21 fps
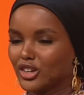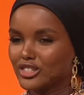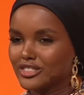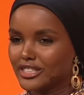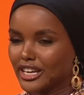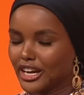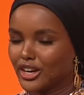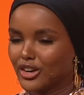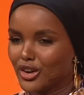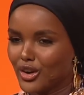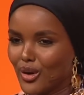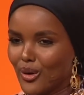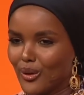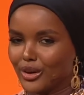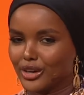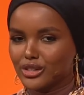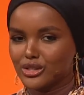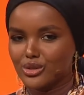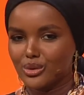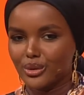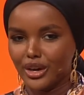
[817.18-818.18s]
say no, and
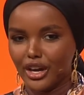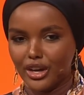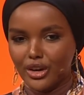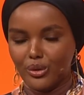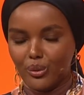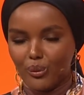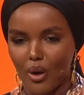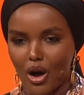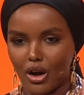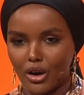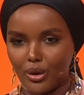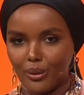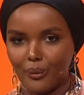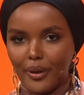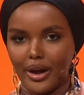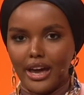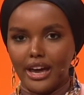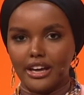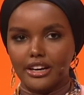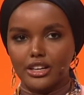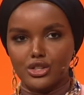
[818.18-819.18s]
it's okay to walk
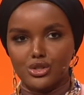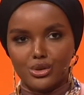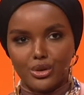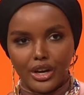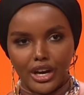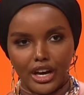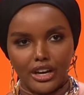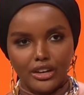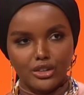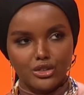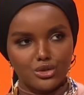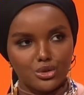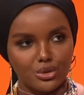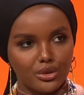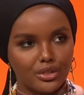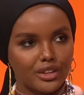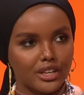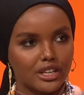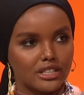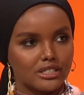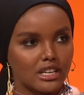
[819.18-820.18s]
away, and it's okay to do
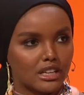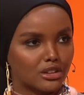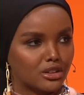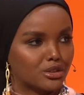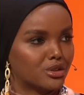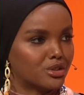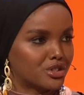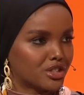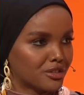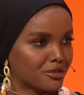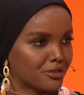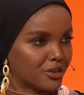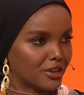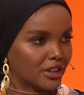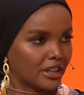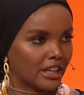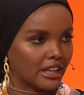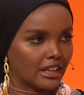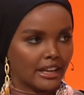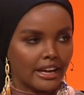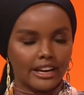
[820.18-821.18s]
things a little
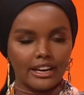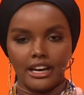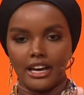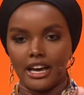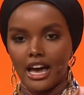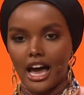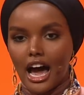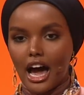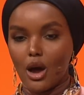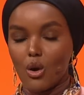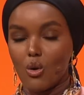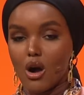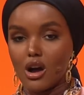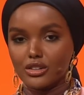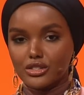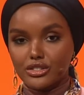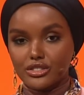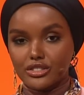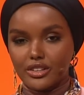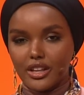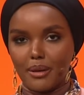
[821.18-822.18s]
differently. Like, I walked
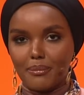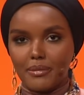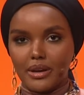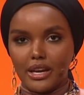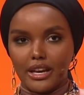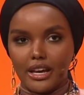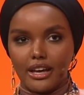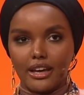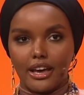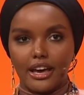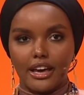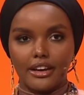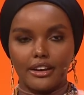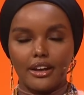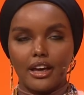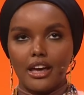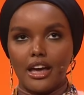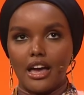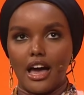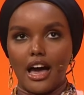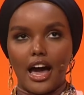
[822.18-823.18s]
into that meeting, and
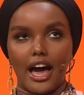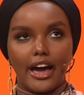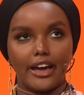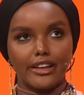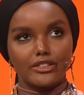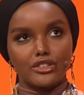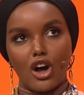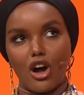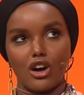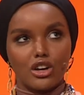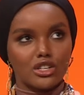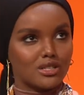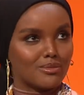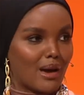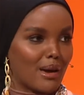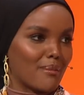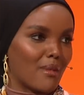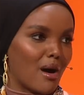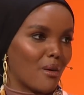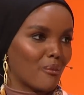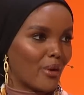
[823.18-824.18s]
I talked to my
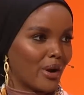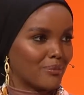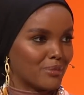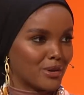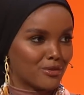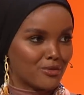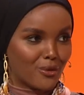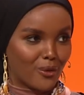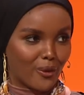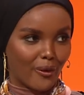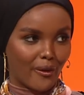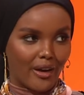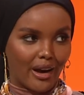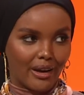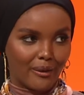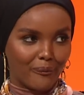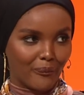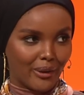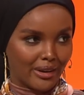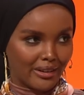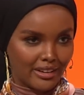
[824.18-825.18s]
mom right before I
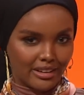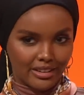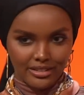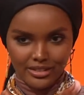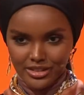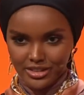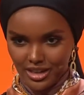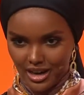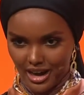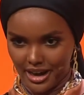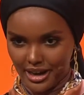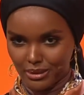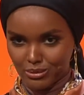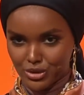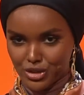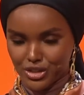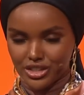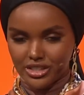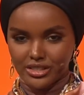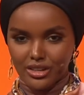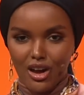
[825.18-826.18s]
went into
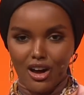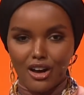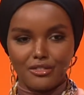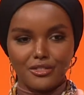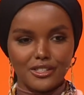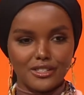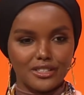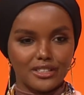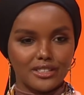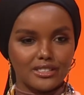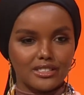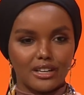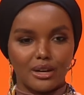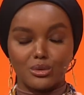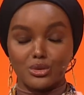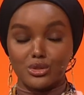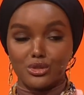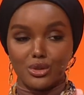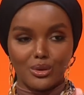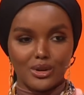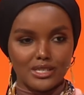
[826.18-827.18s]
IMG's offices, and I
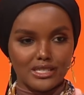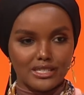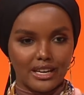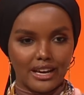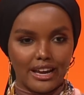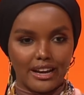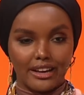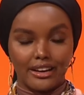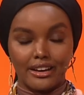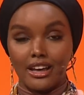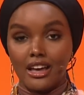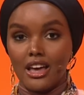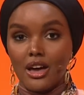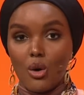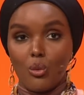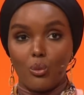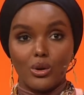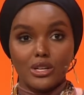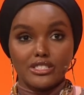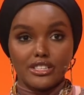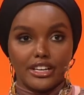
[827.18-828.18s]
was so excited.
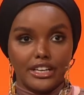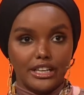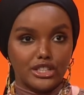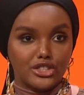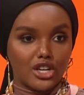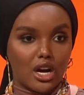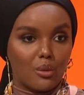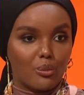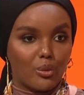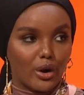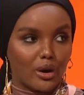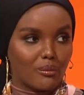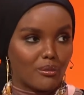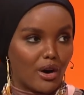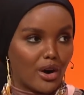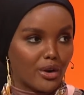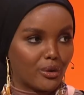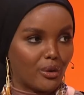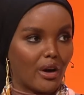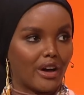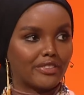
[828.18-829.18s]
What's a hijab-wearing
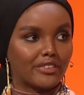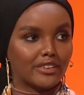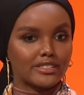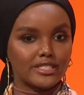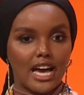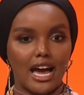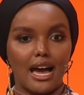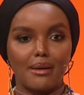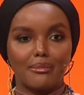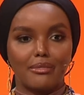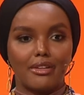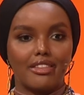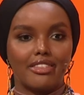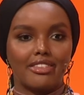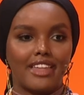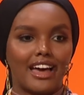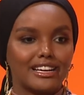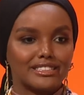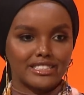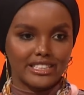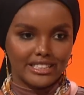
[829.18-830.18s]
model? At the time,
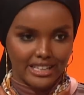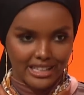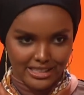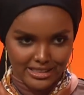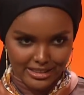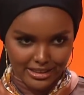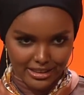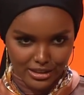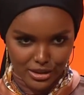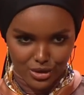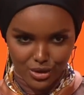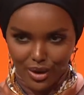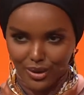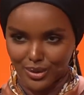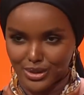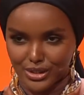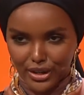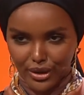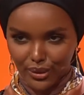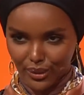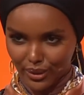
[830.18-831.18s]
that didn't exist, so I
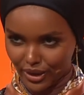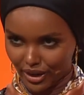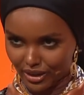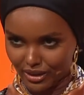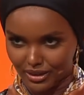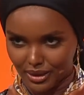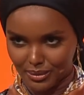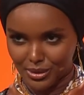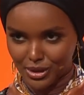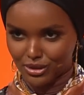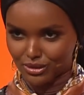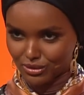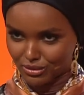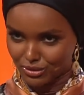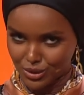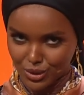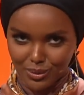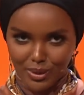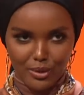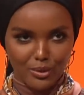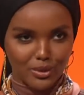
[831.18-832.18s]
was like, okay, let me
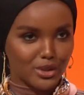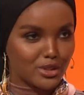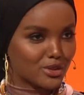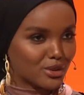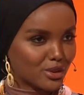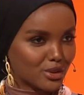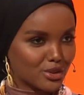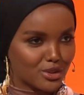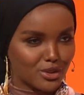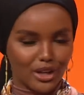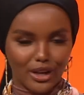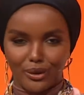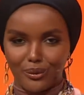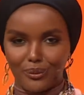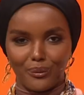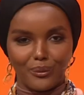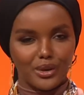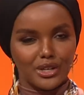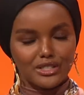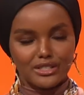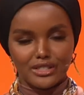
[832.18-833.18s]
do my research. Like,
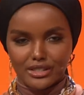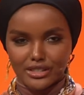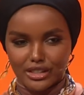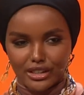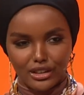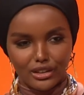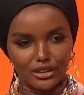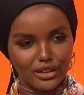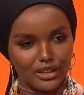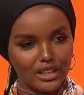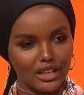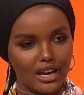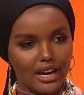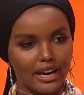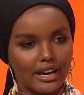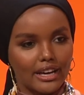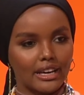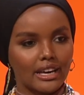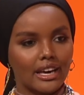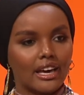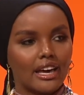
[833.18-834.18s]
what is this gonna look
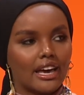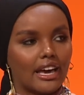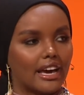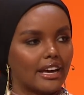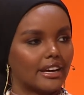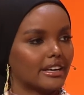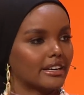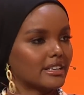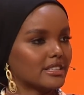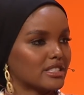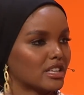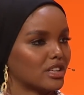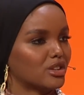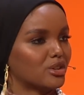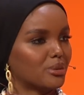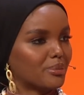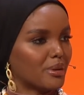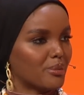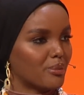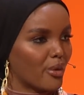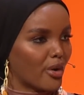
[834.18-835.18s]
like? And it is a
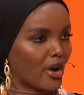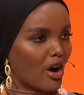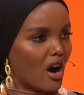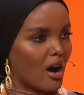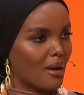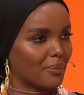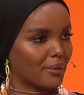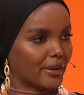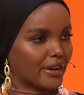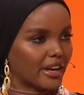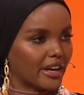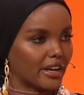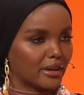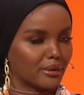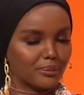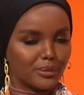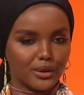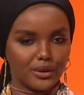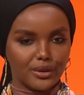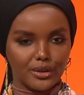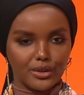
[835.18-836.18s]
little bit more complicated
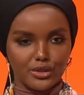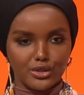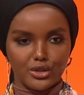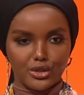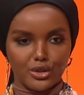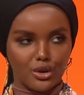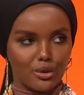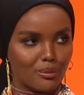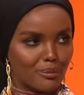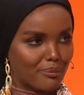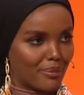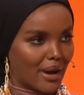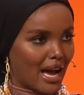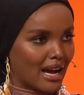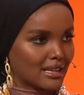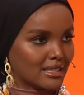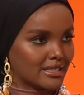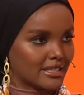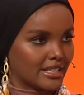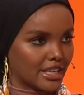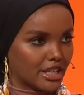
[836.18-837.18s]
because,
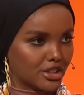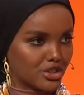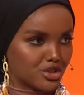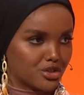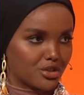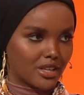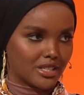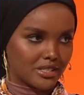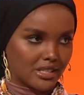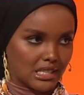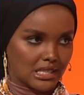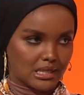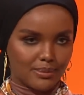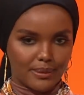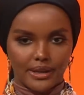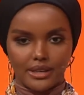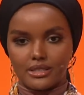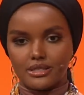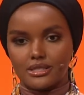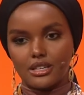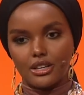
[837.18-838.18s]
backstage dressing
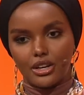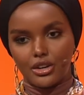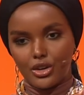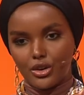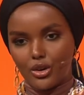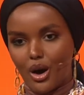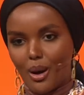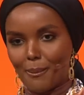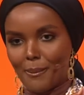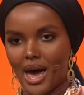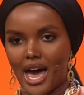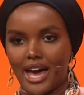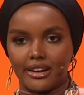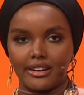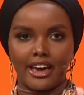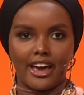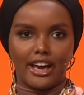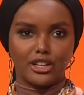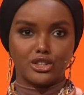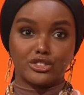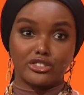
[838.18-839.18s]
space, a man
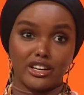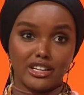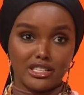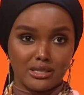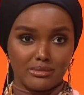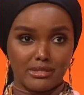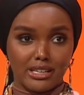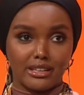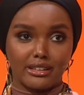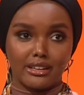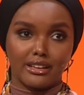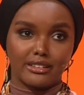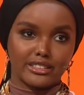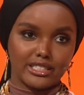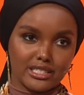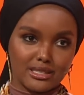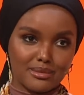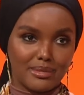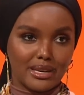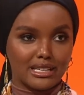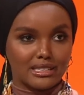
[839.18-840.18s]
can't dress me. That
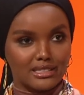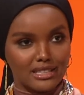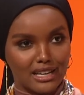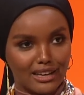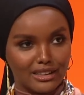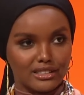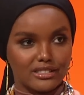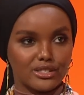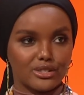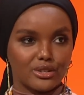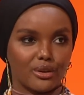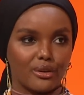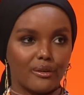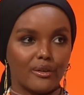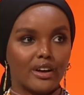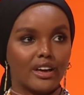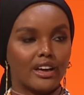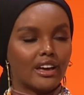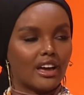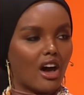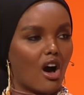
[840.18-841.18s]
doesn't make sense. So
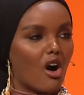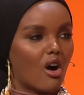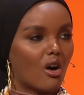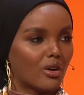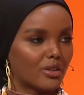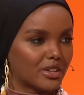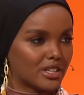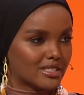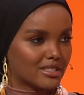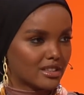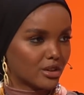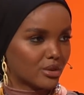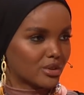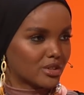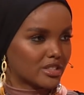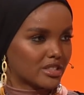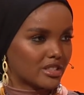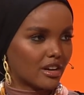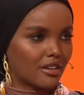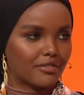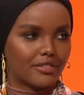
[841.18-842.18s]
all these little
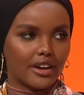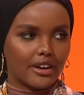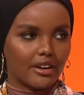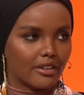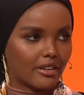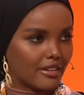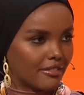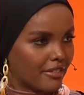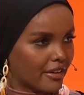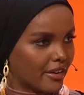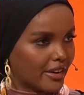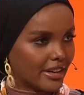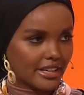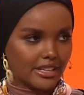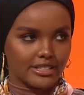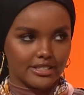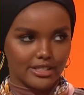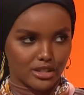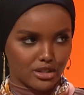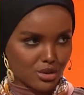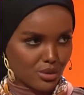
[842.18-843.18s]
stuff that are very
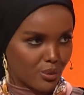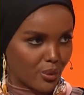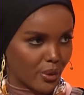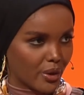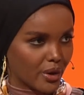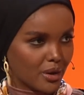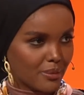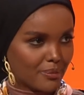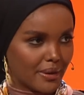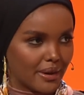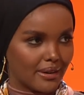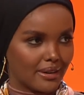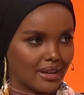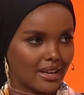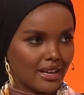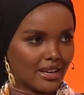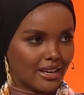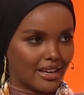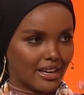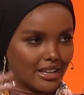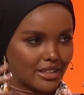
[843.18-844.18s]
easy to work, but
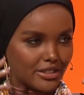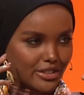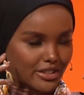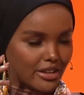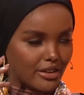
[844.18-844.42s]
it